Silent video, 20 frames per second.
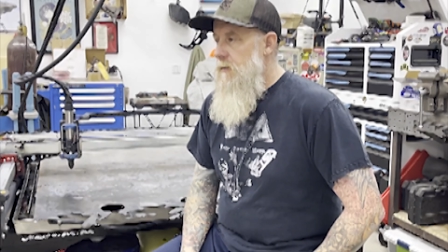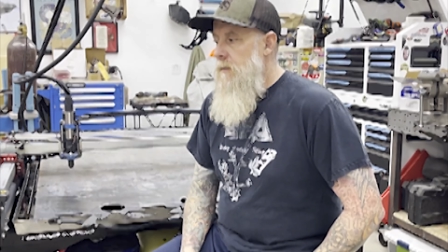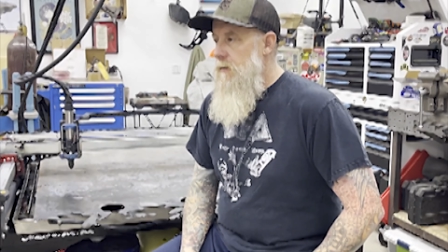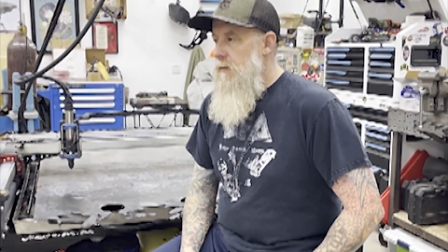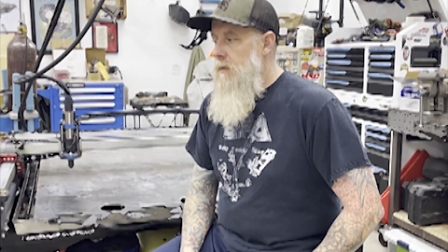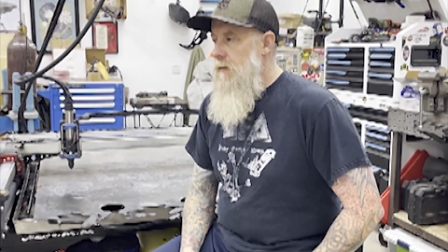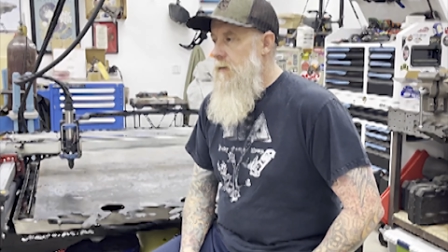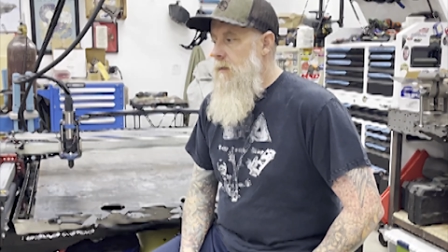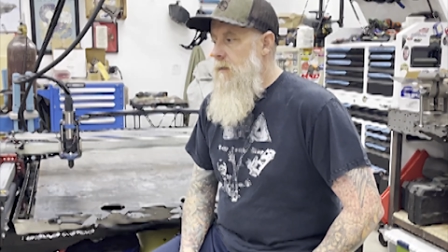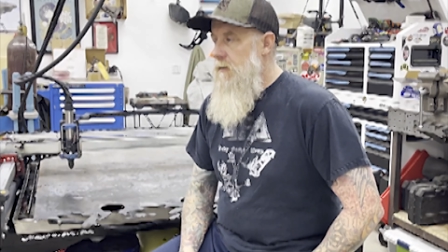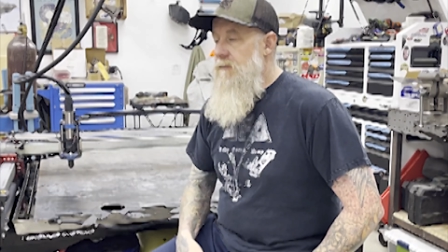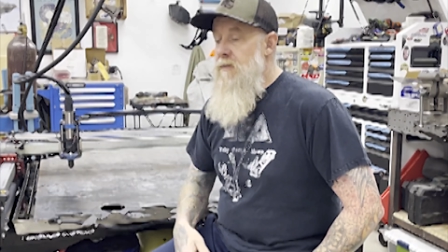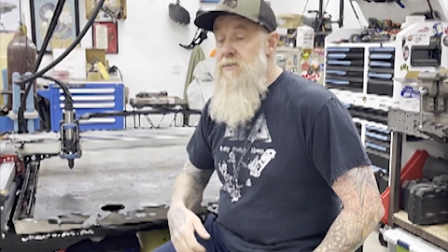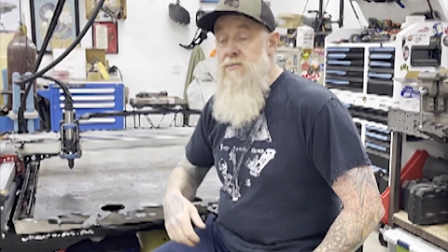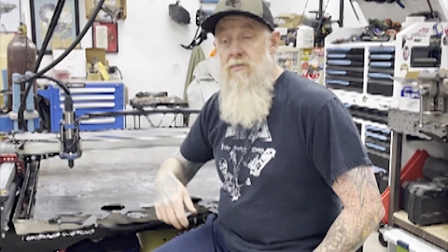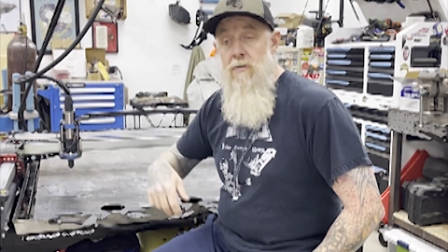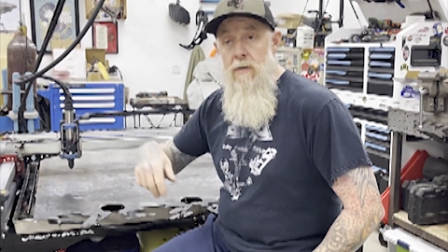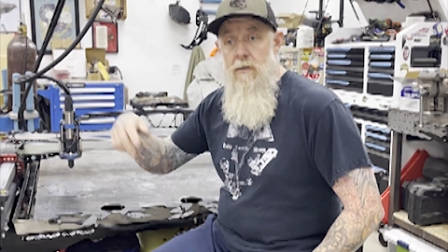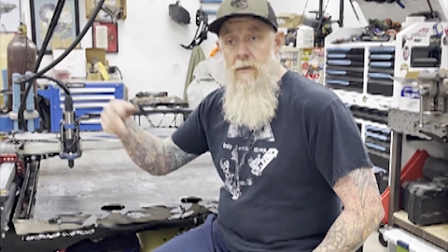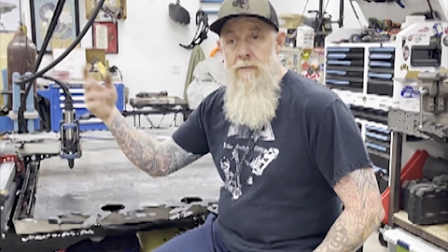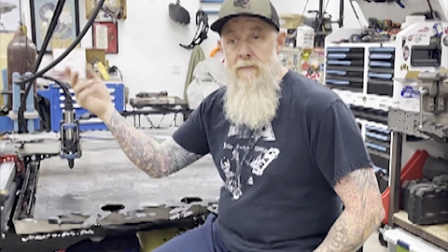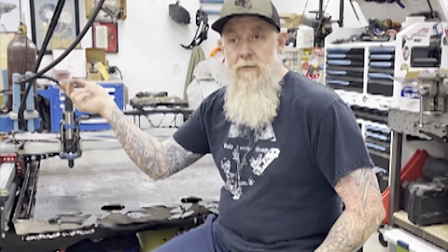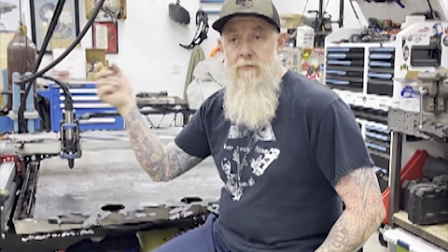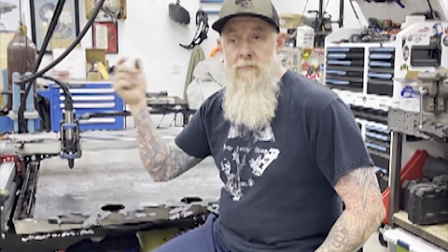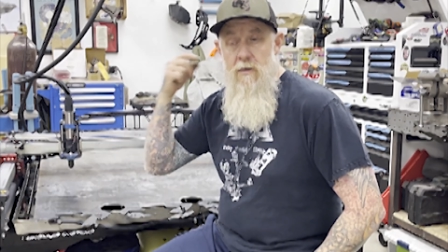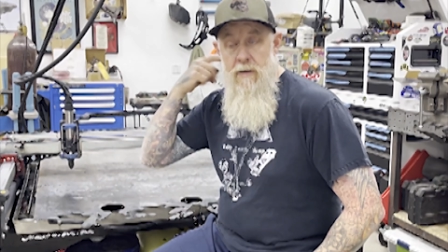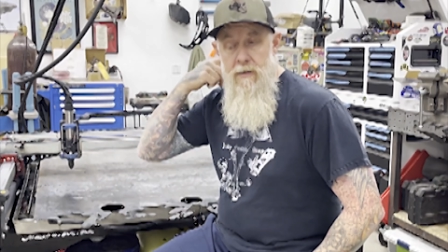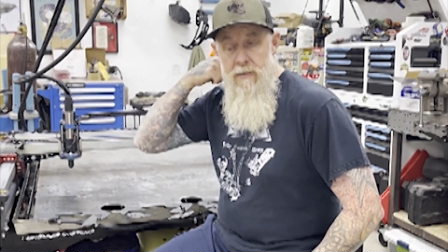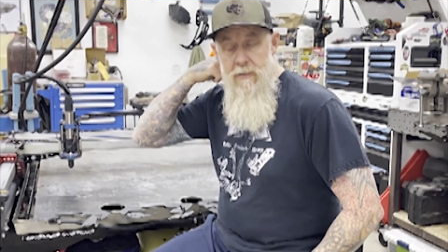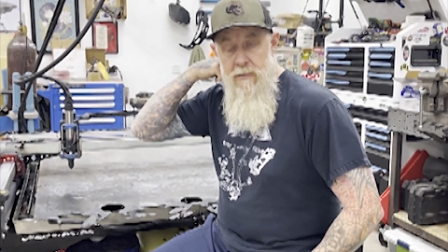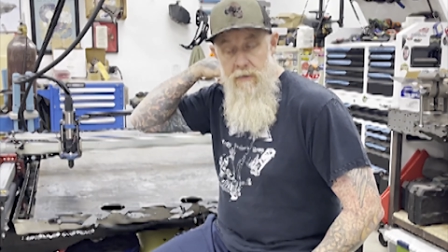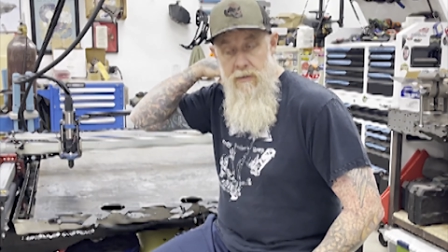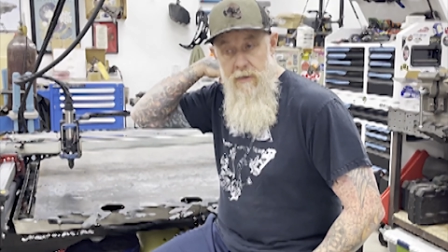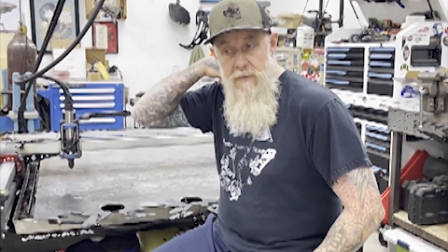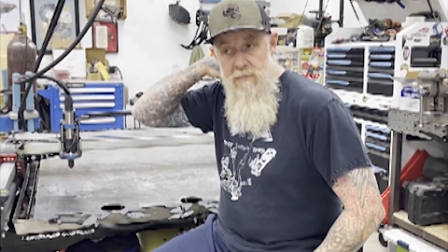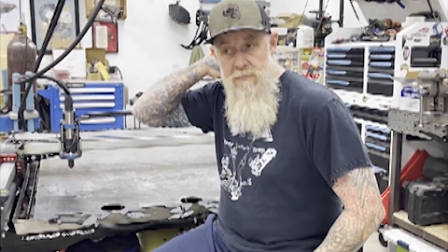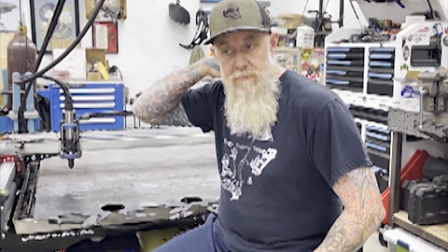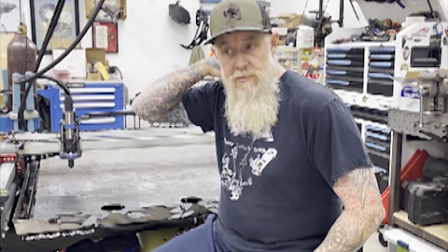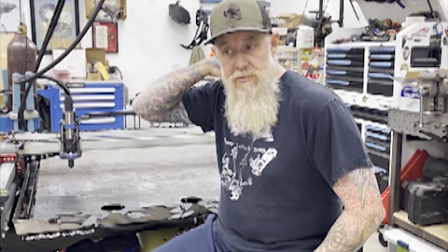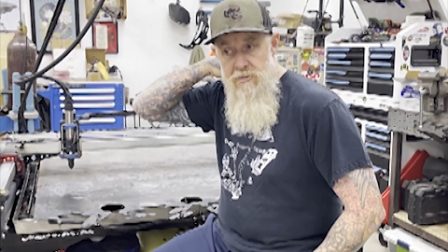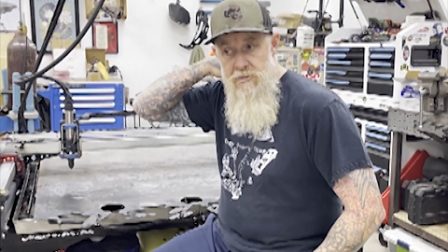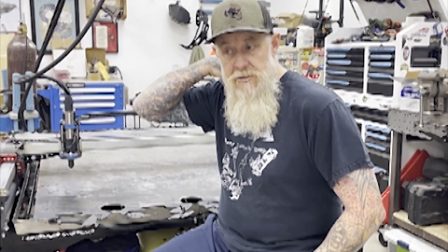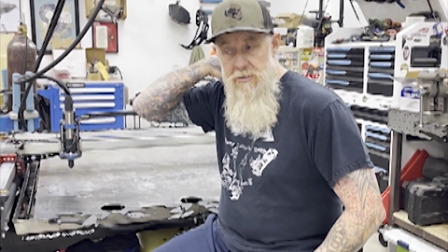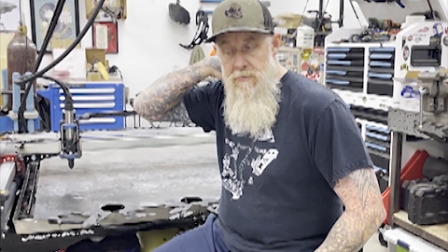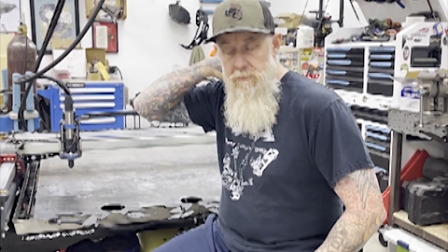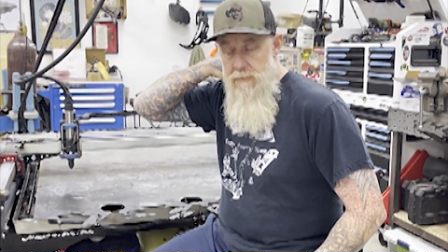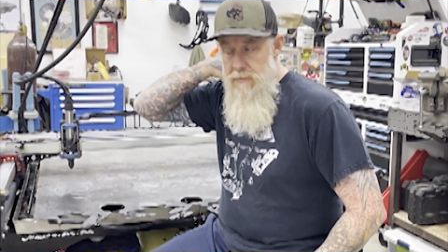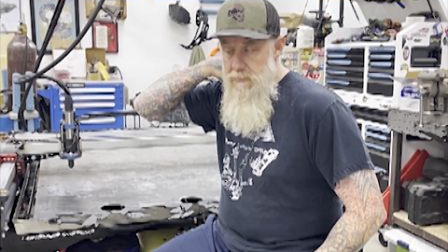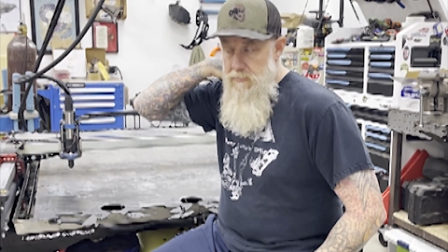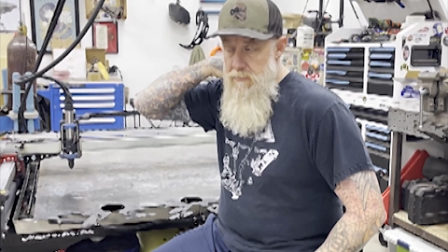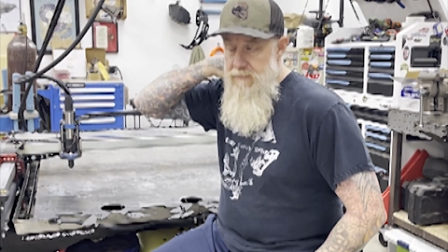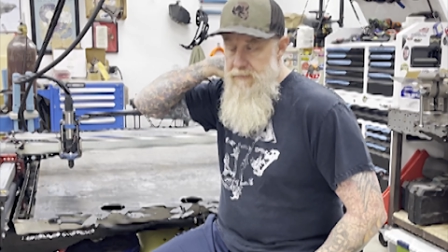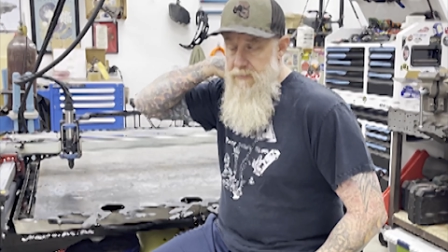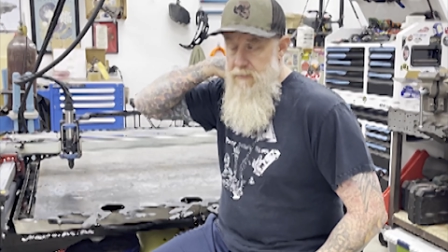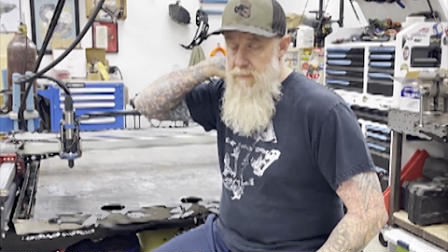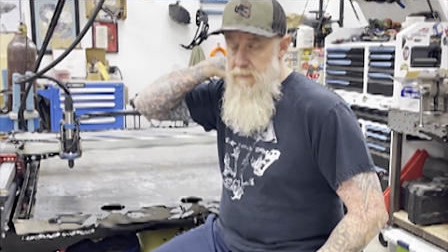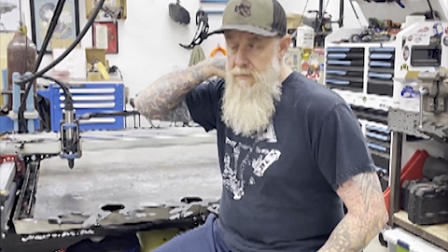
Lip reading: Eventually, I'd like to try to get a laser machine, but they're fairly